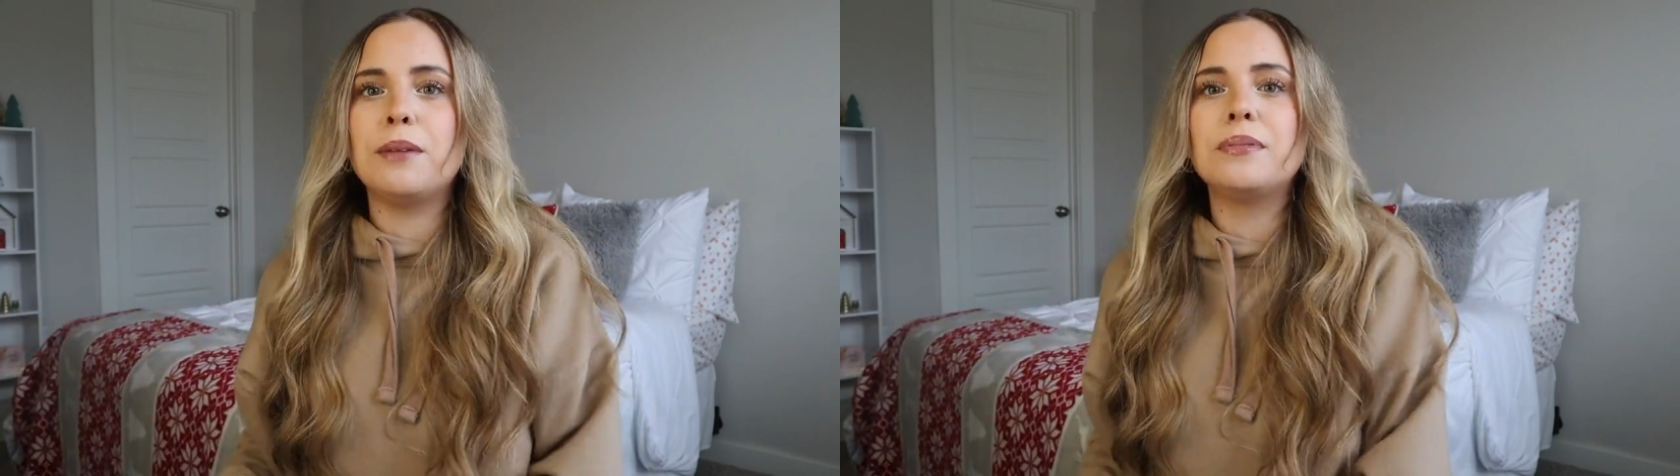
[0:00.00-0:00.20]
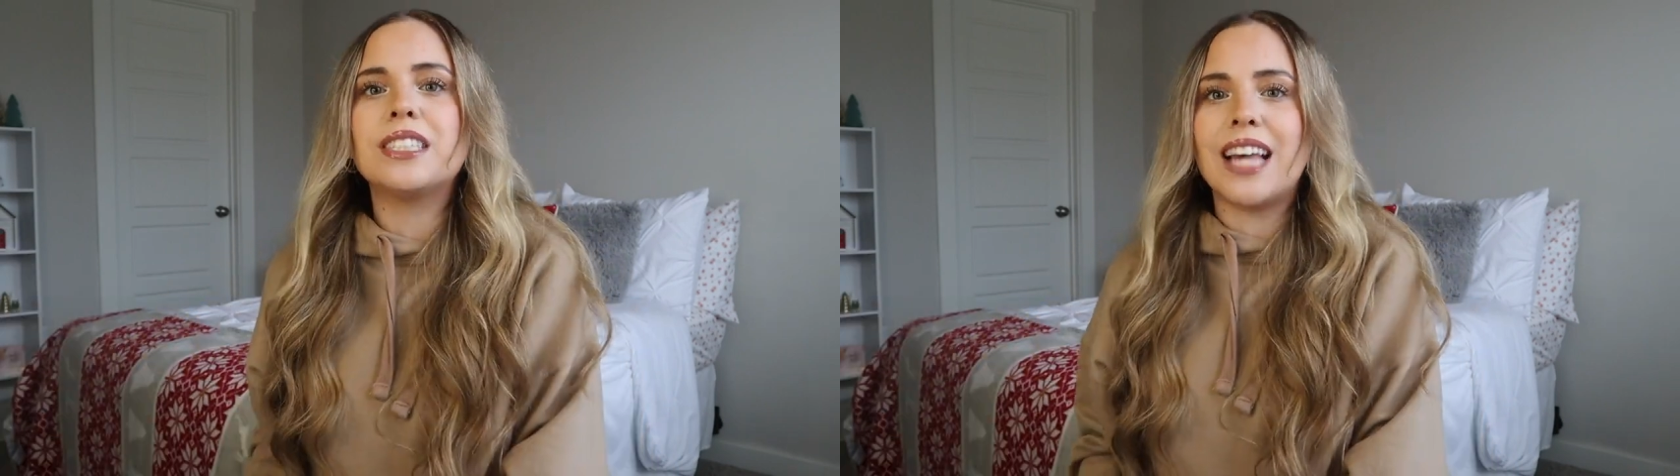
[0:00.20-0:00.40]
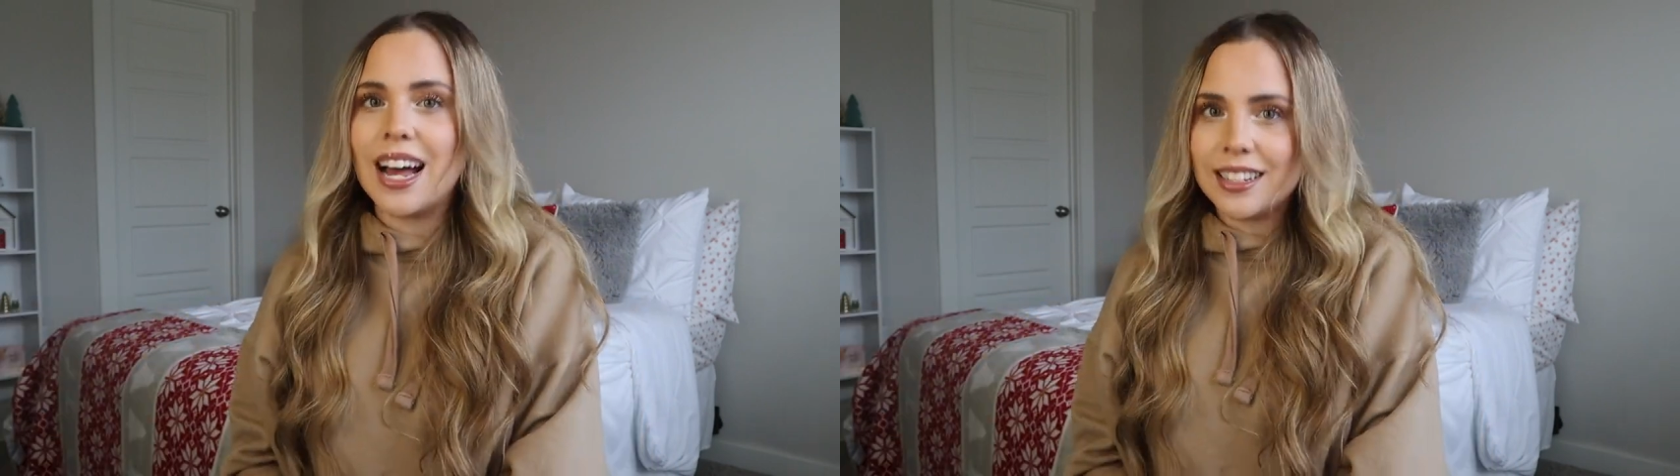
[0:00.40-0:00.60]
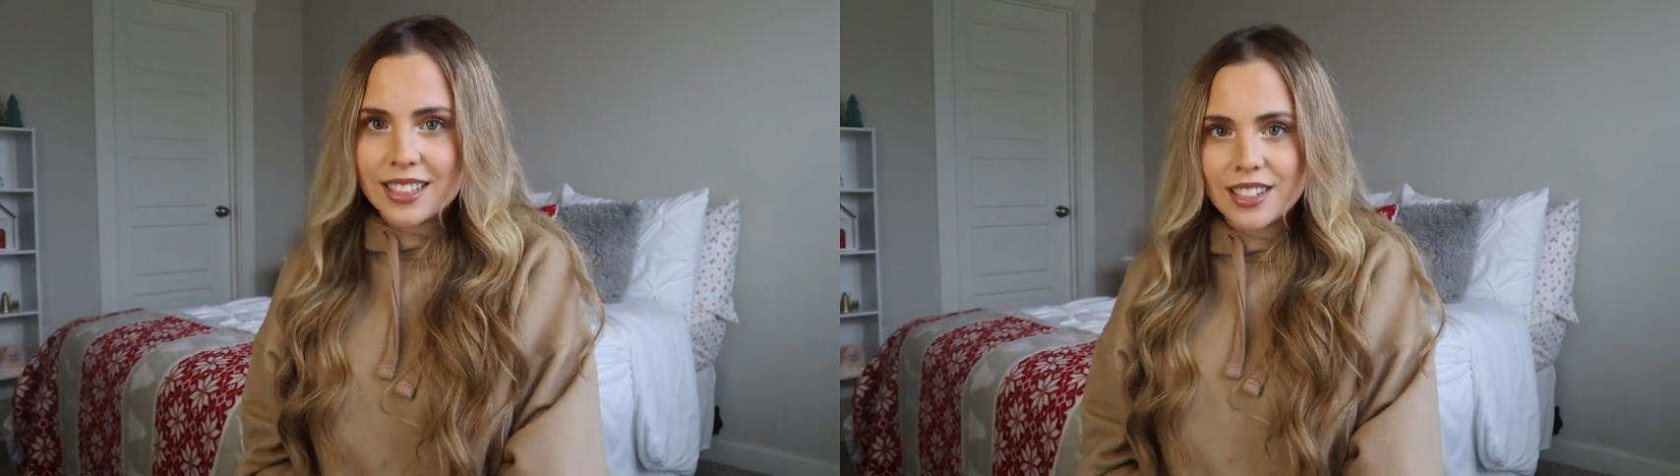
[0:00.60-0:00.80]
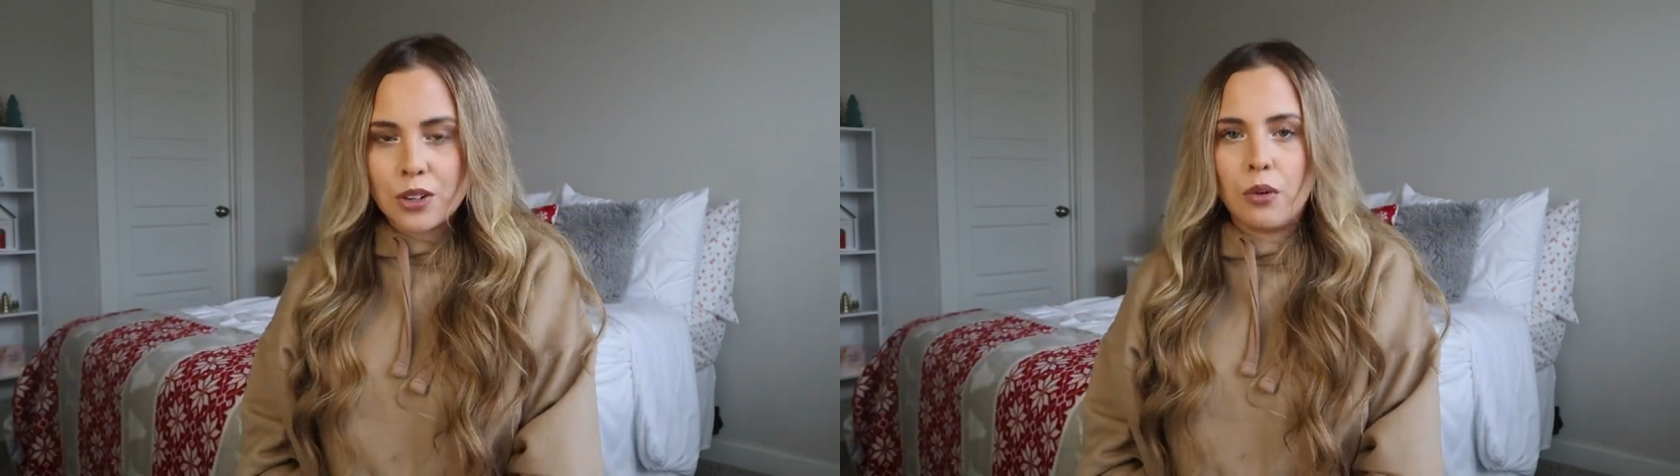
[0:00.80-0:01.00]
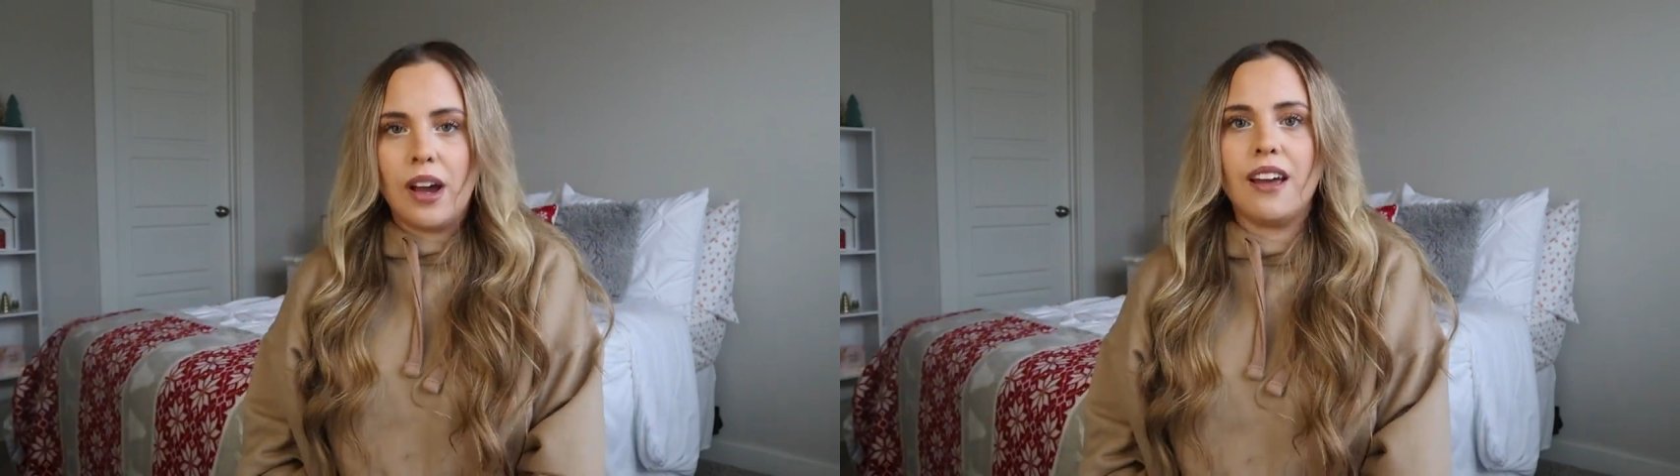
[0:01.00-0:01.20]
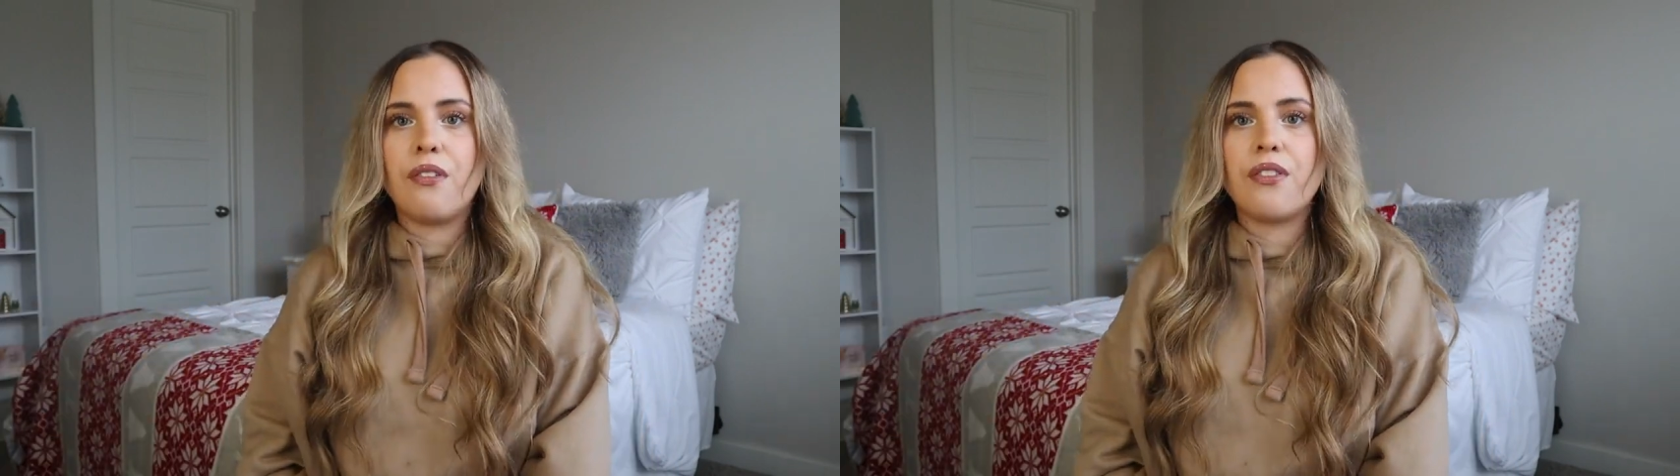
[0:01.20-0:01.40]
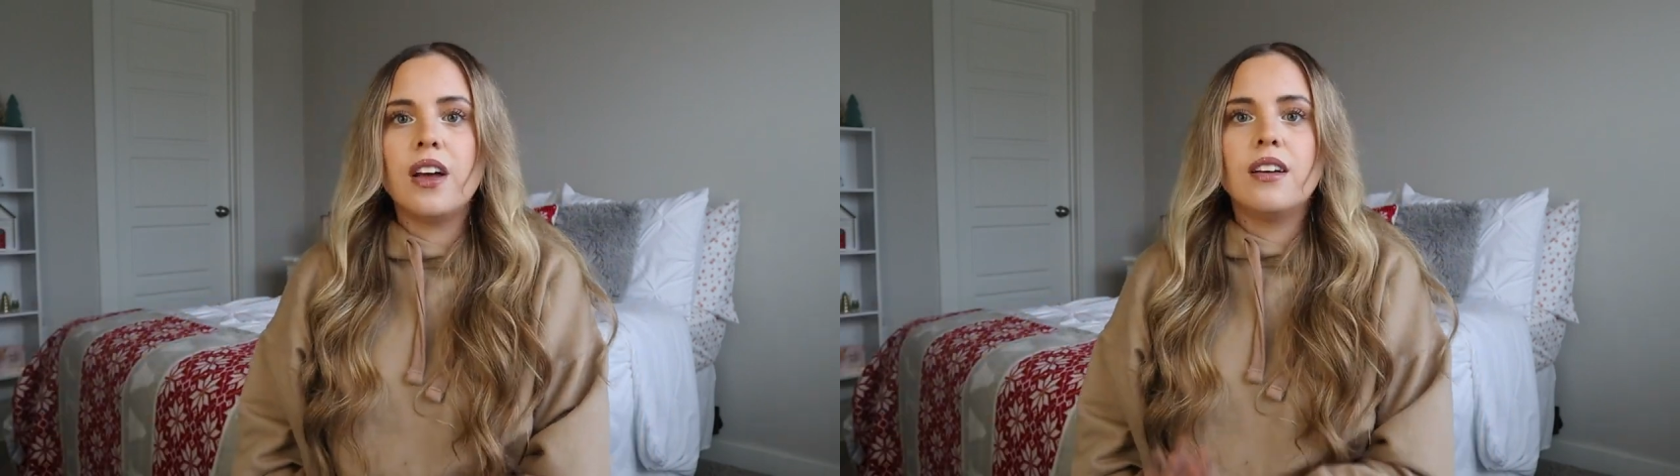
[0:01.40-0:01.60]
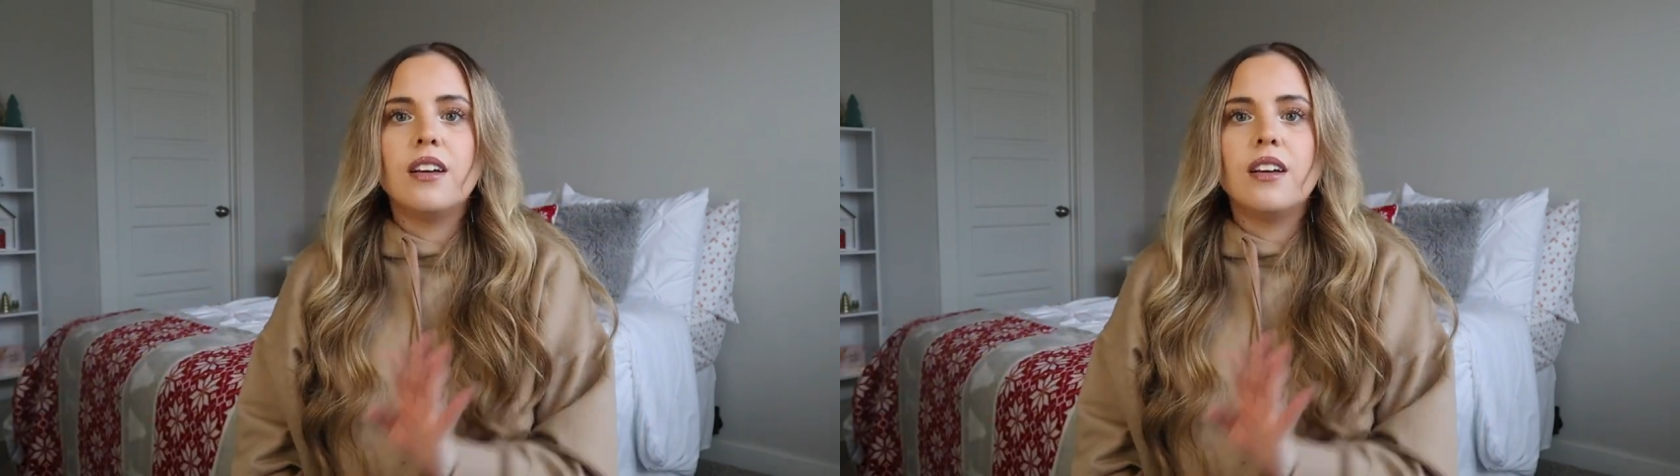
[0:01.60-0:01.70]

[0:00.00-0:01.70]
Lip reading: obsessed with